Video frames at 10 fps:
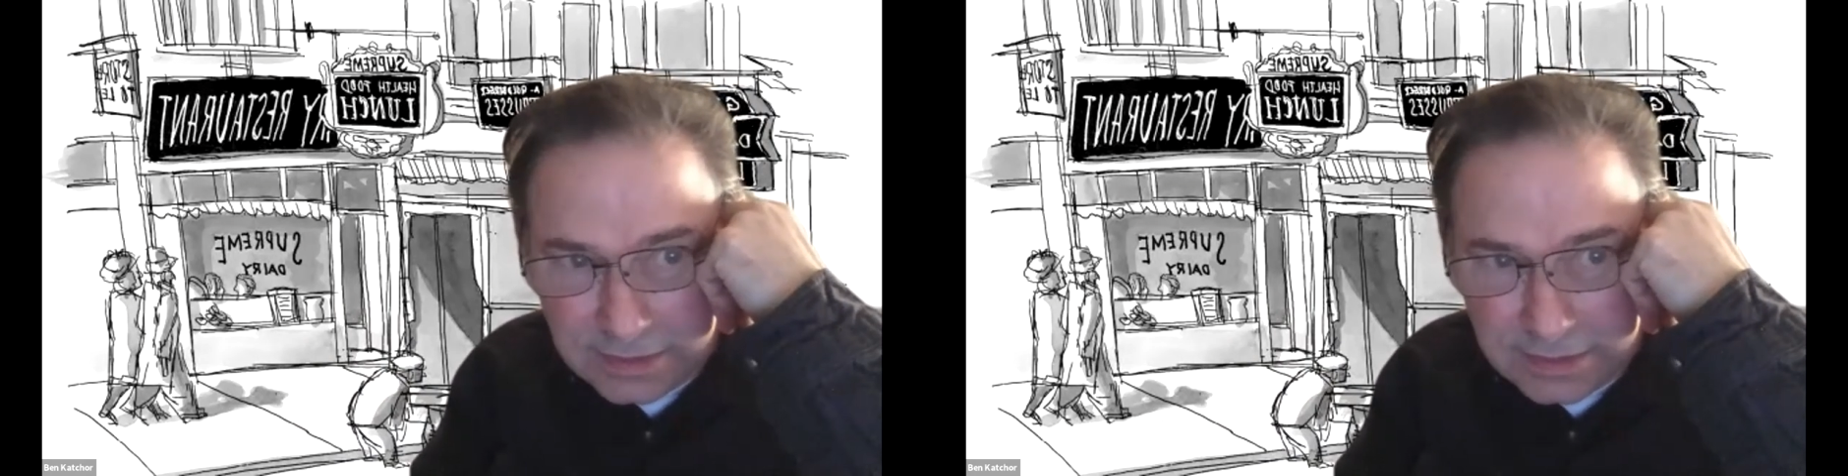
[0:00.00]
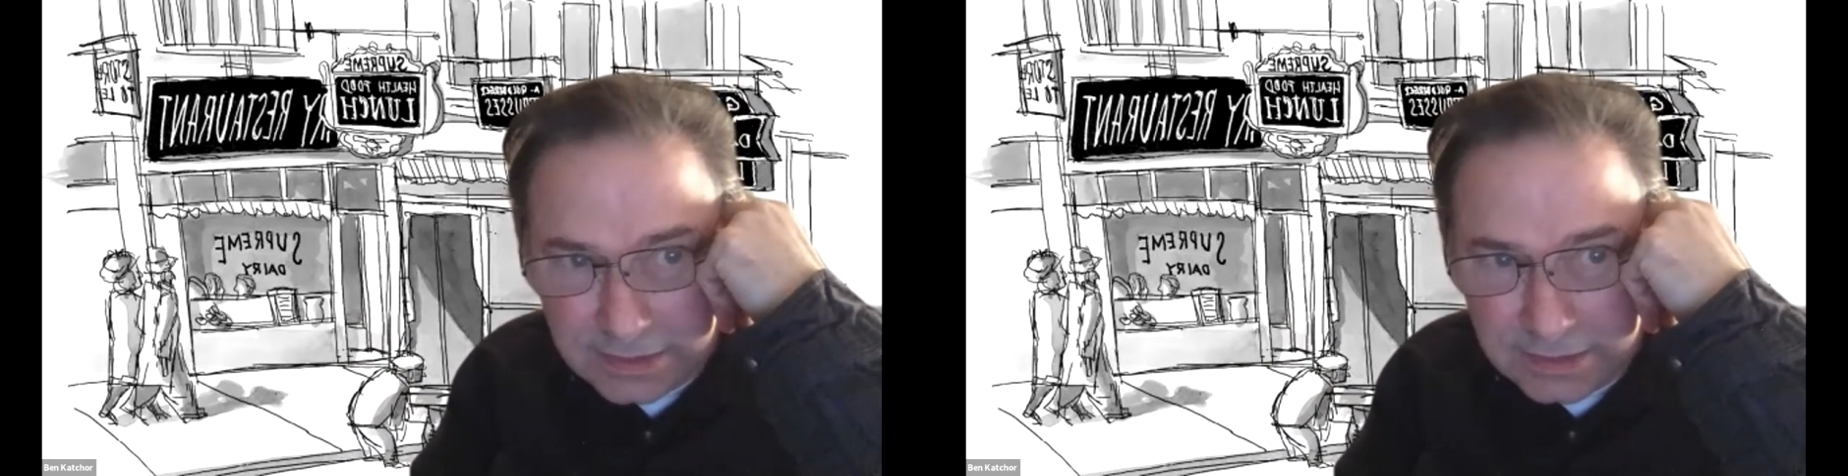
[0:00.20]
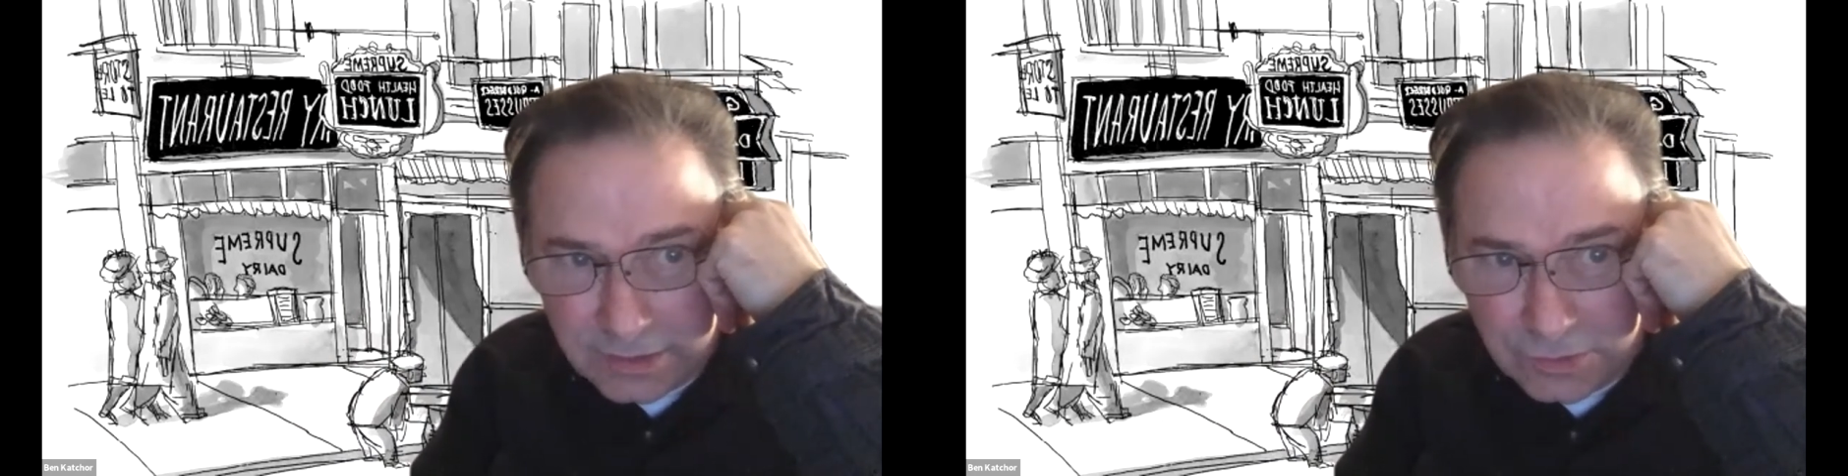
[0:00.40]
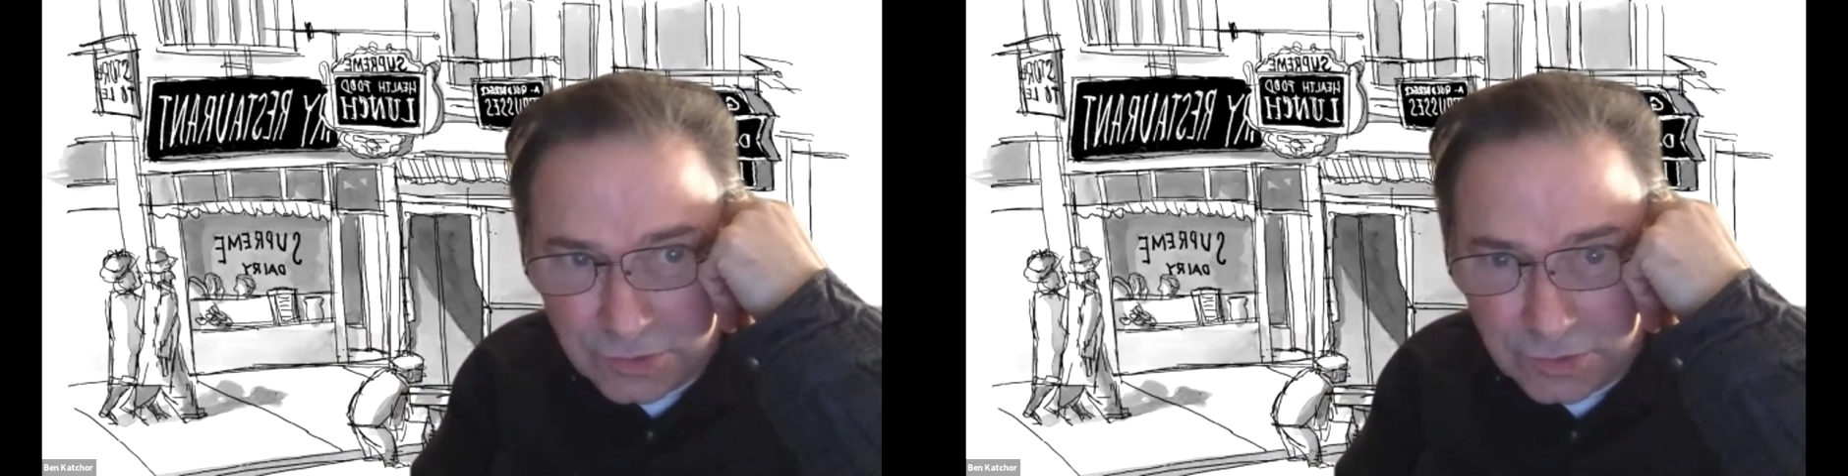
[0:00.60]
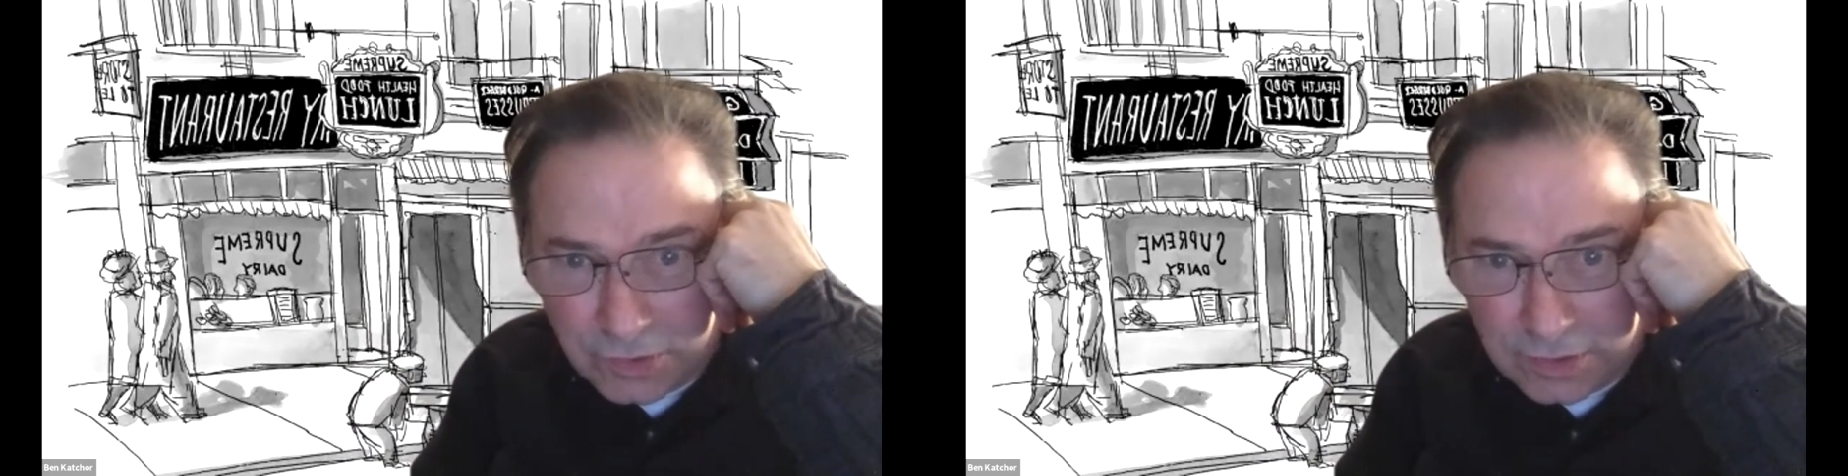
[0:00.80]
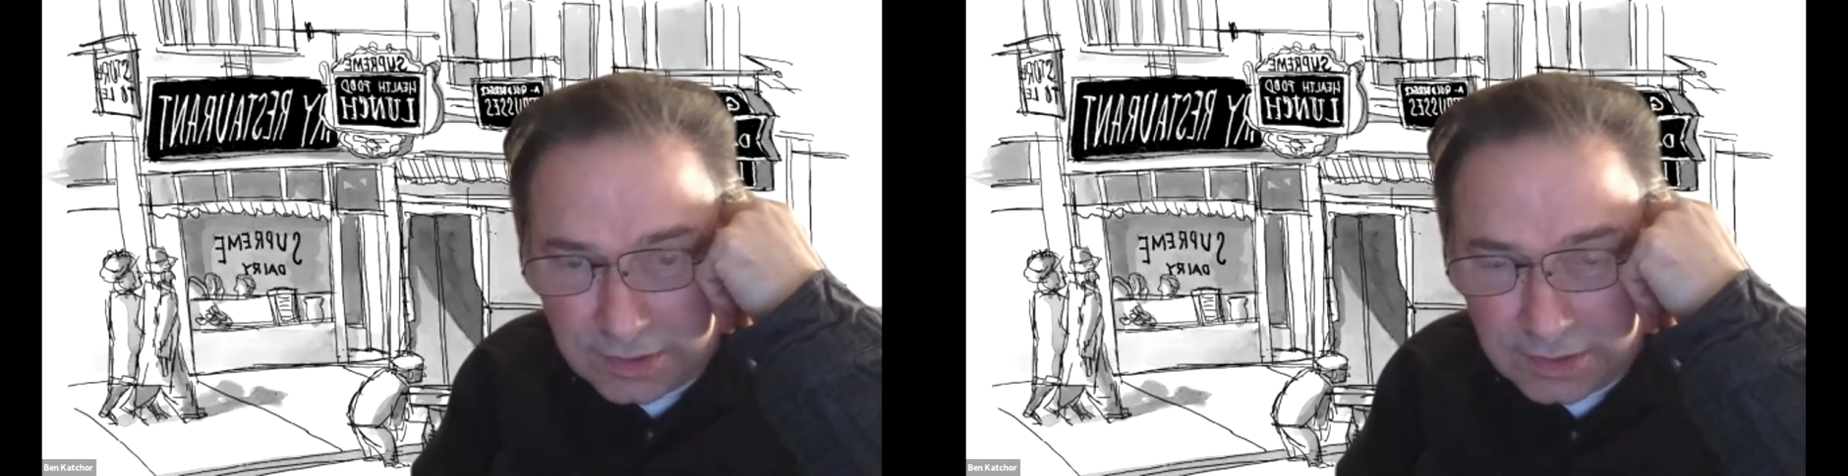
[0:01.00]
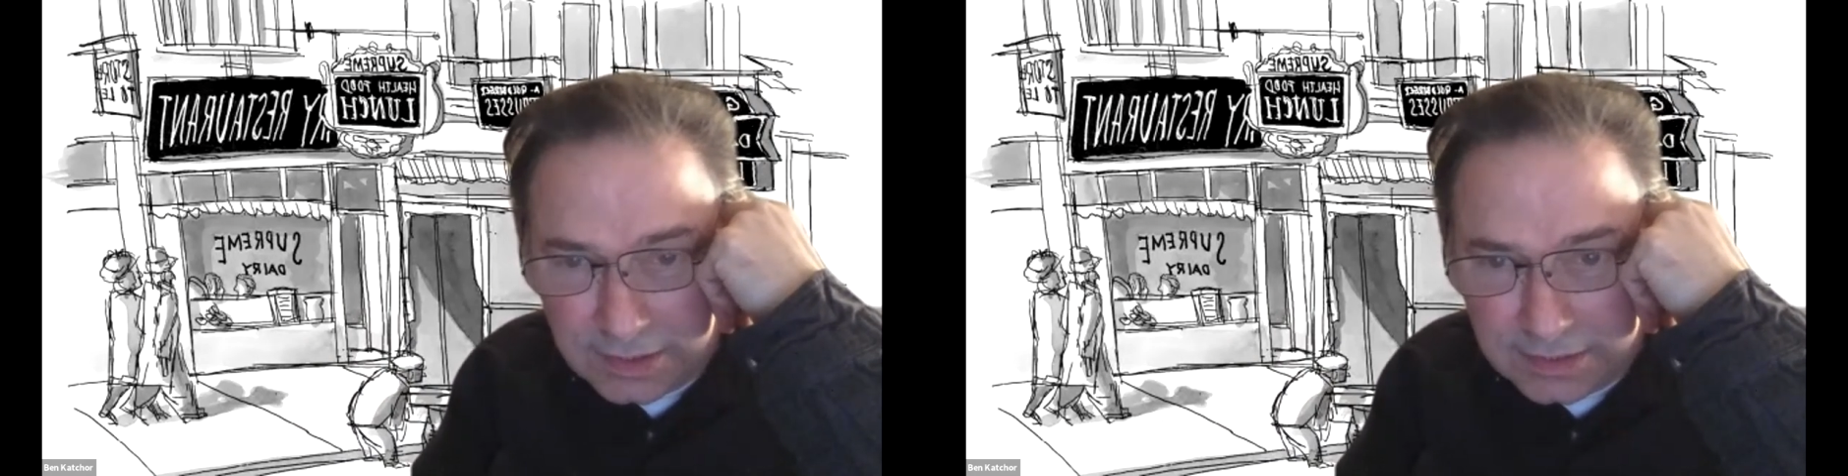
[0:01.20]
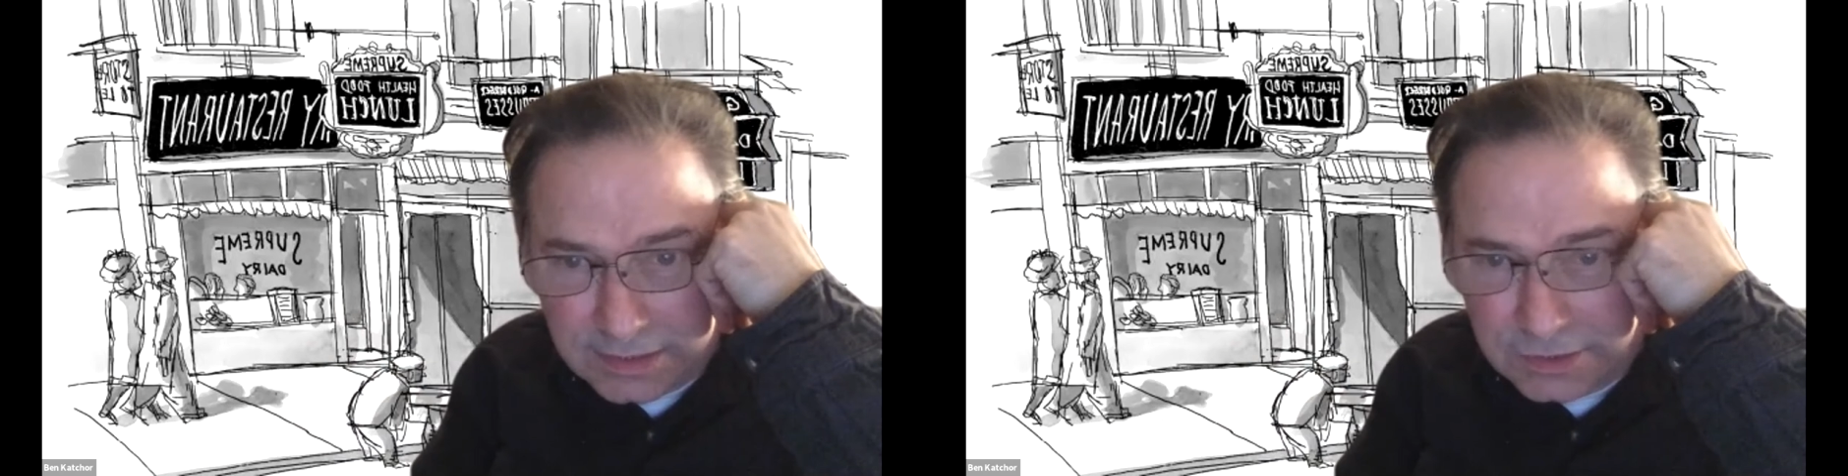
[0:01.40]
in New York,
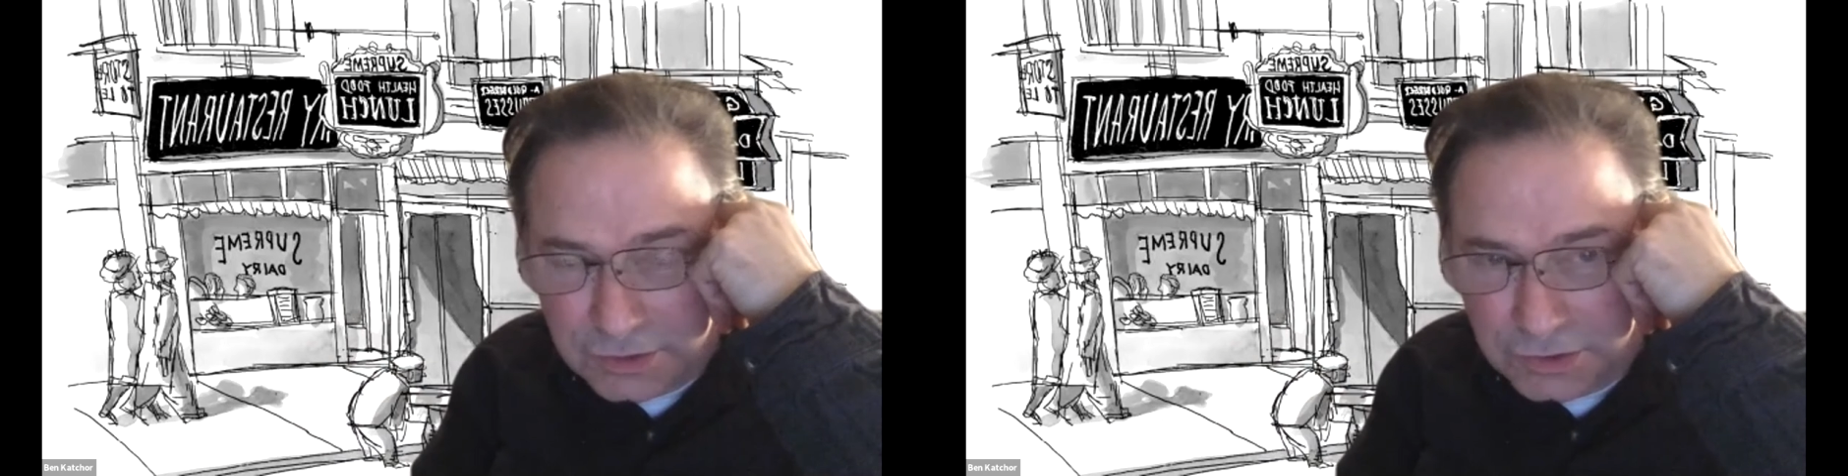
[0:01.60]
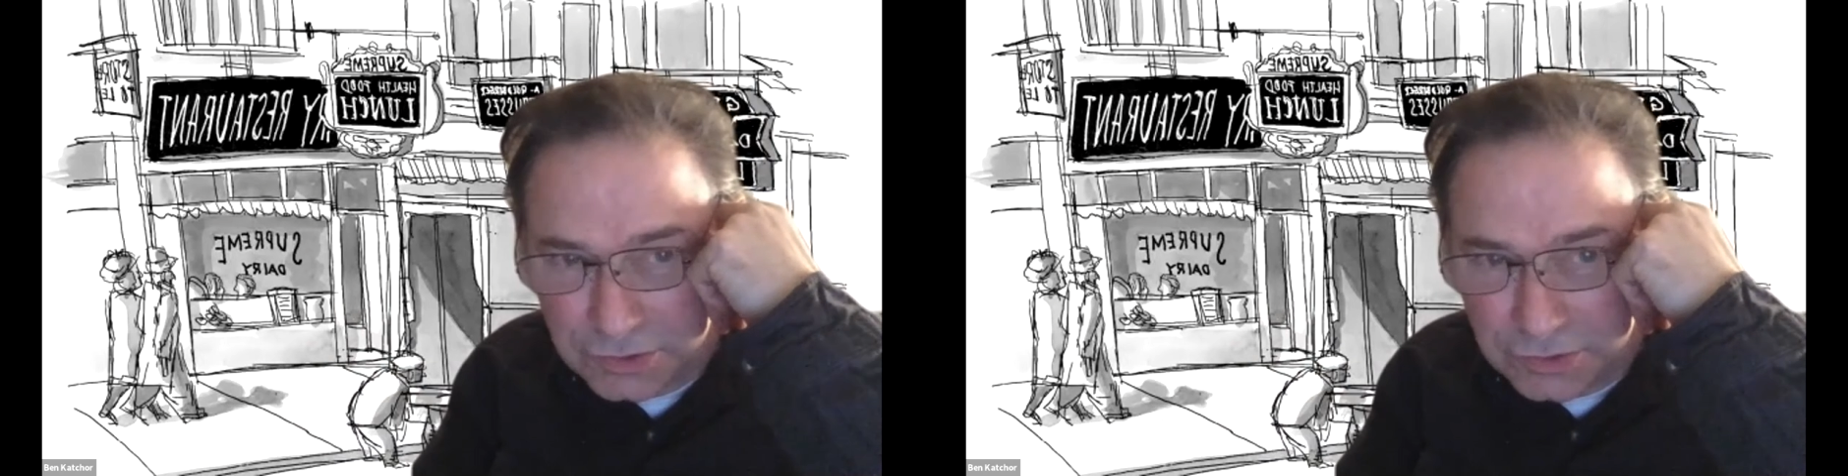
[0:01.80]
Yiddish New